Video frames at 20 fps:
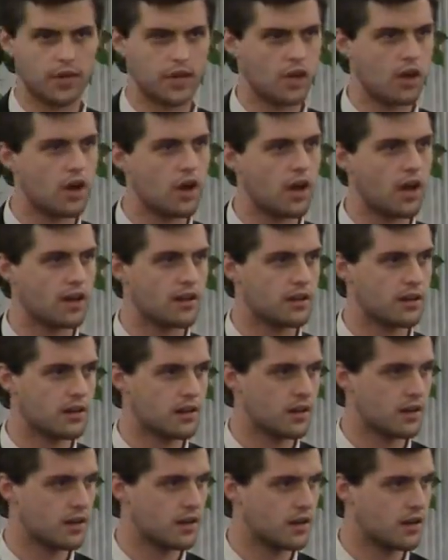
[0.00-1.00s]
on?
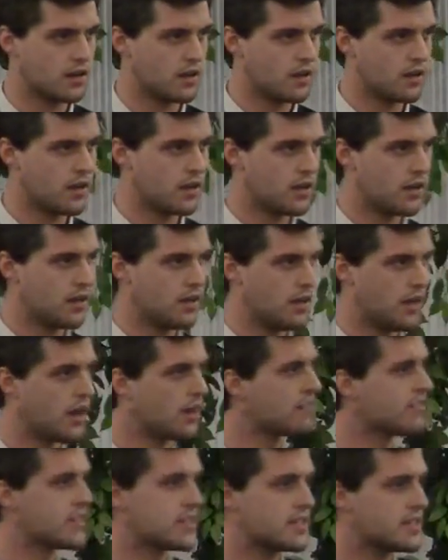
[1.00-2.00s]
None
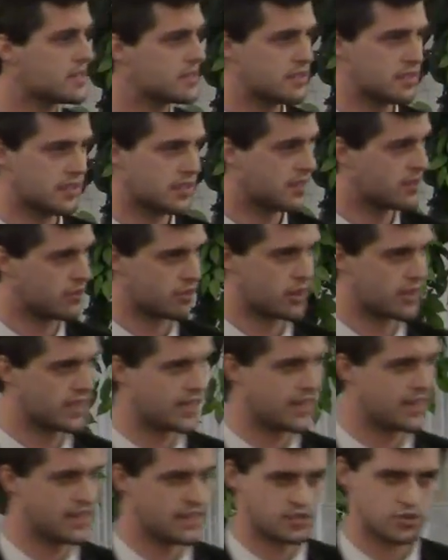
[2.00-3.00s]
of this is
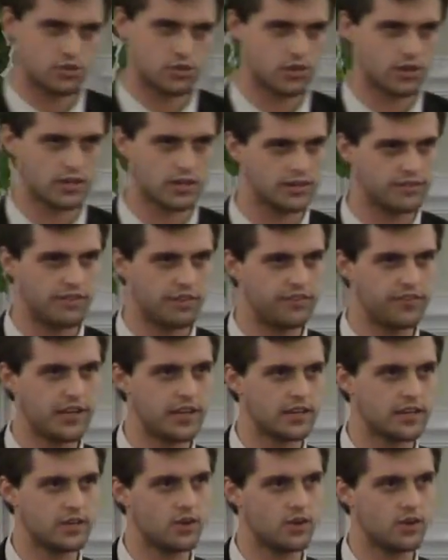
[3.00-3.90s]
literally historically fulfilled,